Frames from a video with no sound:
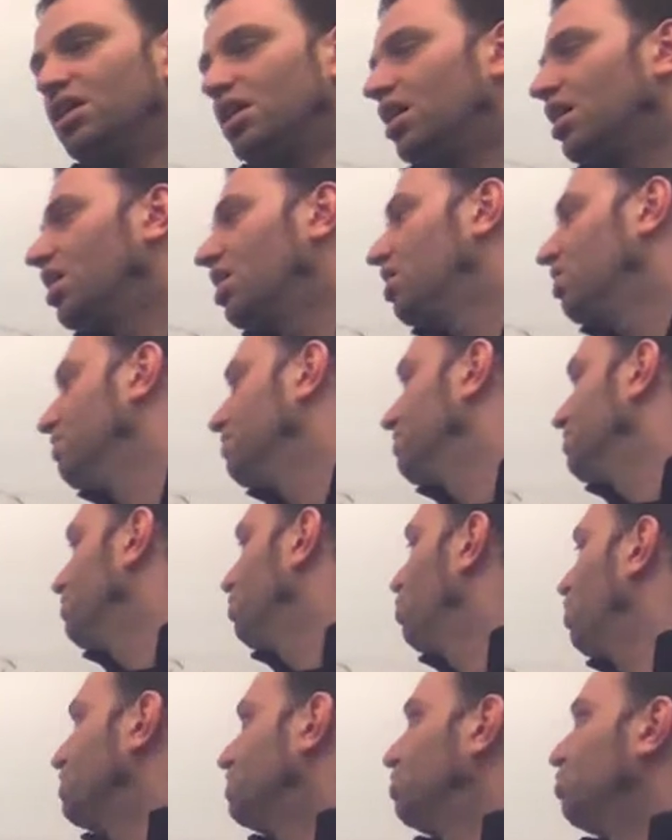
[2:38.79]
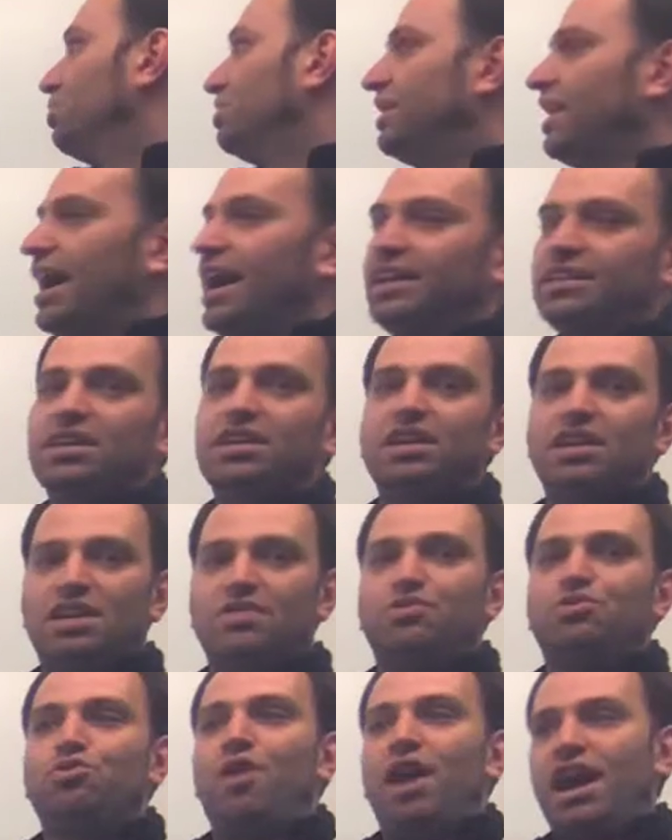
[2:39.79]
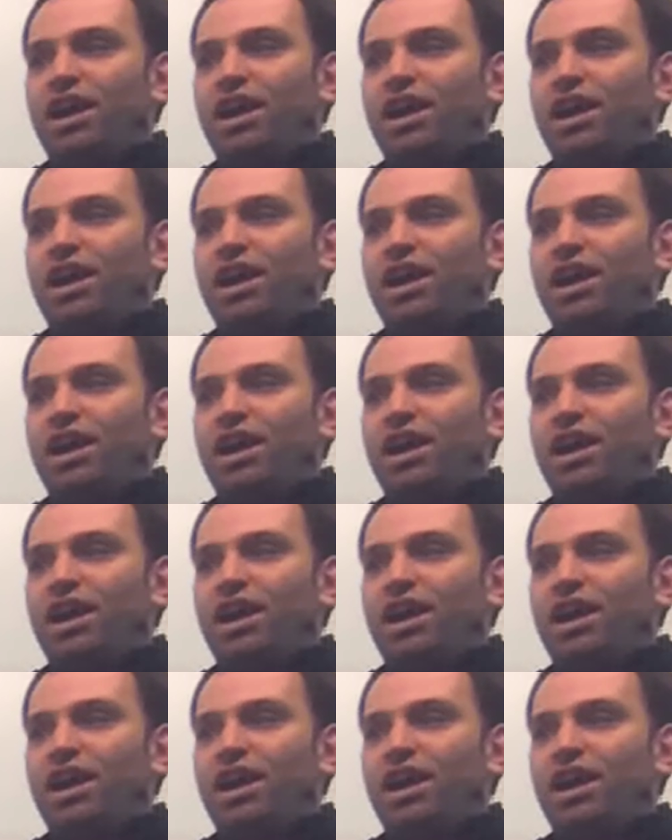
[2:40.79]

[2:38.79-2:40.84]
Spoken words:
of what you would get if you